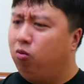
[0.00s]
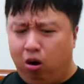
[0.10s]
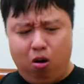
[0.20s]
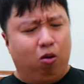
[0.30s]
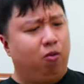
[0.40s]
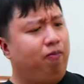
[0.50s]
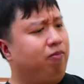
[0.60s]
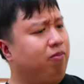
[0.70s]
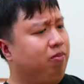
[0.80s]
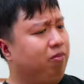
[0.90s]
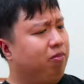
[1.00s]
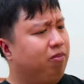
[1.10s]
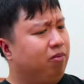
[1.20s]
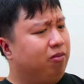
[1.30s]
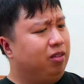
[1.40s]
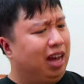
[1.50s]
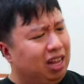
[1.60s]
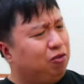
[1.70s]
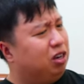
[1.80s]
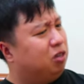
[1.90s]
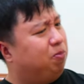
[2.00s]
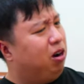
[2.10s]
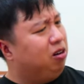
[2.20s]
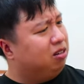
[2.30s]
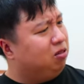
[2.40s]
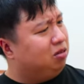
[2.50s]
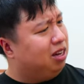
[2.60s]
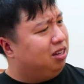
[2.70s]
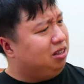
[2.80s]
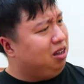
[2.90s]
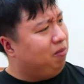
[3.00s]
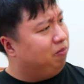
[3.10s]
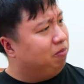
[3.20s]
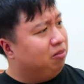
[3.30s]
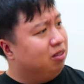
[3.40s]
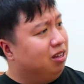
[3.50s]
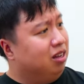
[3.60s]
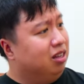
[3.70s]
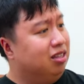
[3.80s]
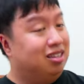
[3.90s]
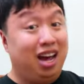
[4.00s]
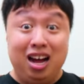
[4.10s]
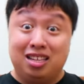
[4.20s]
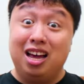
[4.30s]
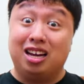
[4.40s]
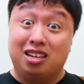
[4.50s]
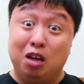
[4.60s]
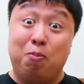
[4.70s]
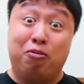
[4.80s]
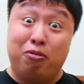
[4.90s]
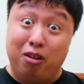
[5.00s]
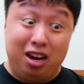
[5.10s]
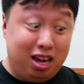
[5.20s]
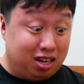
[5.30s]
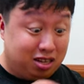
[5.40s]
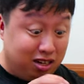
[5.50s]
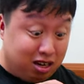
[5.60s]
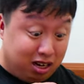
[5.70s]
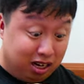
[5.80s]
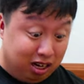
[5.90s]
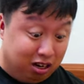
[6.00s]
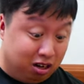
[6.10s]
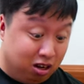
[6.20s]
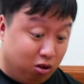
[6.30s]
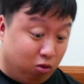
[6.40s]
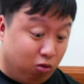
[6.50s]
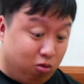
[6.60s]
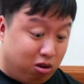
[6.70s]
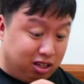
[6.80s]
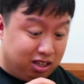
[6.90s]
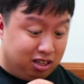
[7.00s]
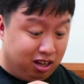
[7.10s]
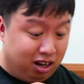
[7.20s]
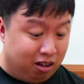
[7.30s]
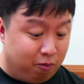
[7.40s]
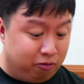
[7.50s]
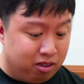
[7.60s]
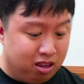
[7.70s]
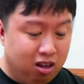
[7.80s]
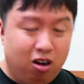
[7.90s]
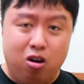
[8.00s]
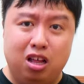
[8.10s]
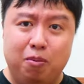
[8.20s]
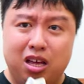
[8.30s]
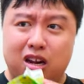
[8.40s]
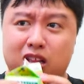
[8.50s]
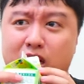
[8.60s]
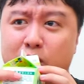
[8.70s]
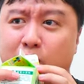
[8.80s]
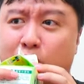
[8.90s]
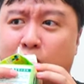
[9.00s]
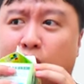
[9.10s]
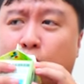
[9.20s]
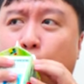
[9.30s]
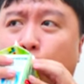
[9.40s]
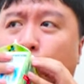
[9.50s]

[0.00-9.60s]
Oh, that's what asparagus juice tastes like? That's actually pretty good. What the? Hold on, let me get a little bit more.